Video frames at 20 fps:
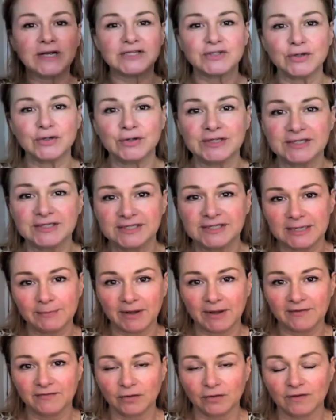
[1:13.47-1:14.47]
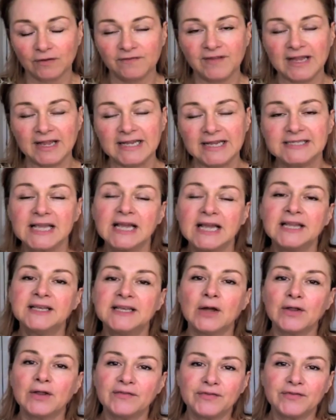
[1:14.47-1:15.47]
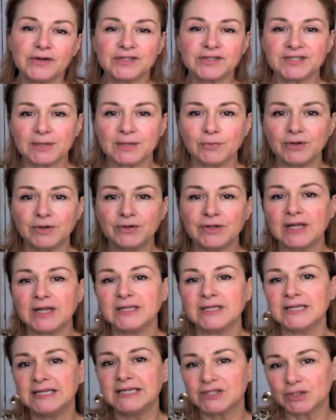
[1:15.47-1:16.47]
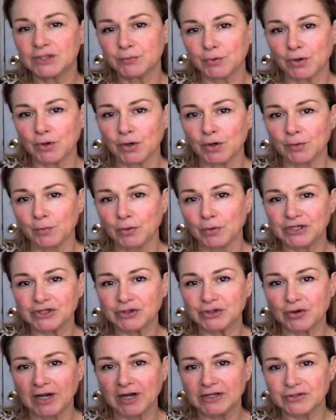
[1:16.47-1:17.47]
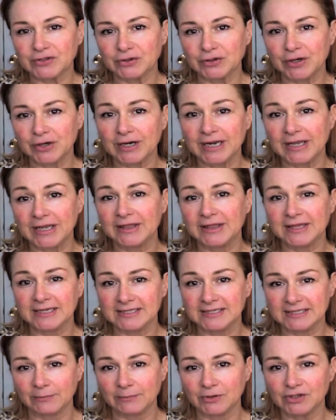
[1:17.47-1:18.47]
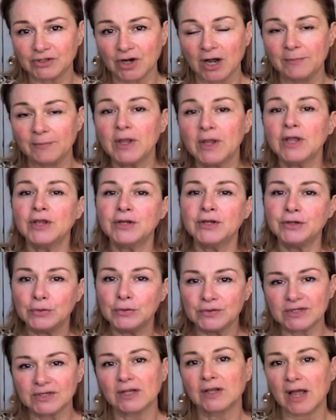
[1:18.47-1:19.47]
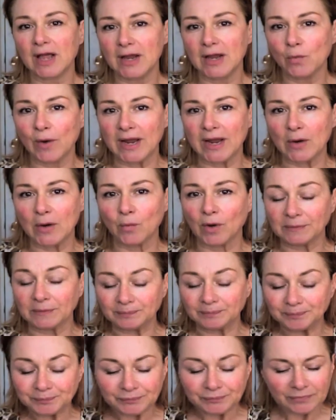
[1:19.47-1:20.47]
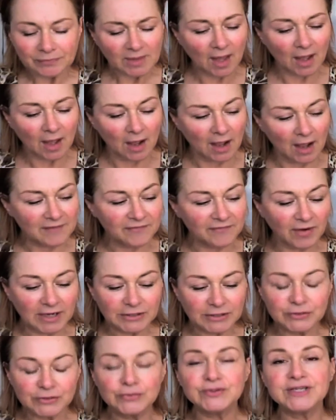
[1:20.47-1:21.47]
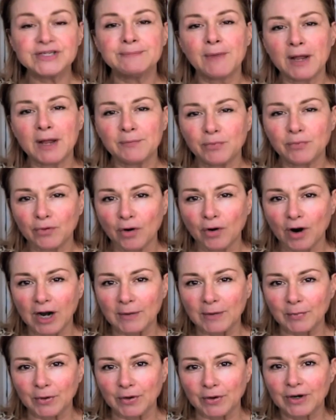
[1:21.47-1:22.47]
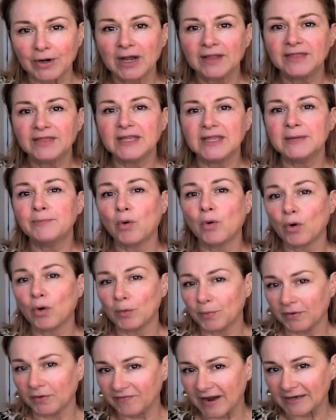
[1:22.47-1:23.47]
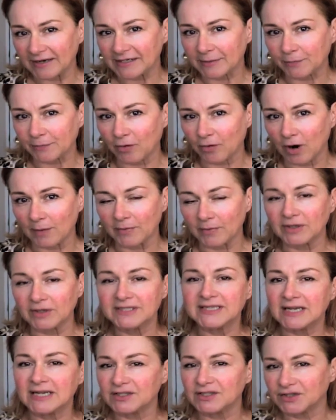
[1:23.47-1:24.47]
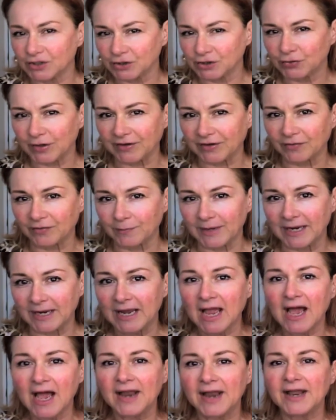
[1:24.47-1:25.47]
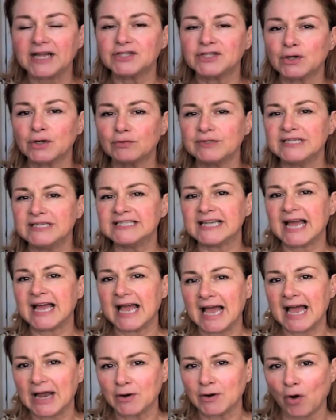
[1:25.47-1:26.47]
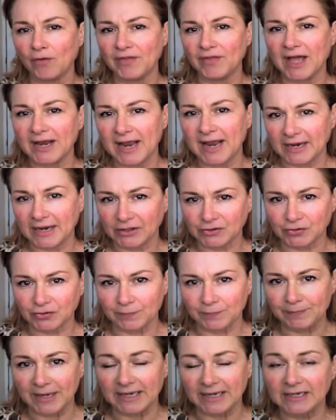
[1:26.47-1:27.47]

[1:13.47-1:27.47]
you can see my full face. Now, if you're someone that needs to put on a moisturizer in the summertime, use a lightweight one. I find using my primer, the Pore Perfecting Primer, does the trick for me, and I don't need to add on that extra bit.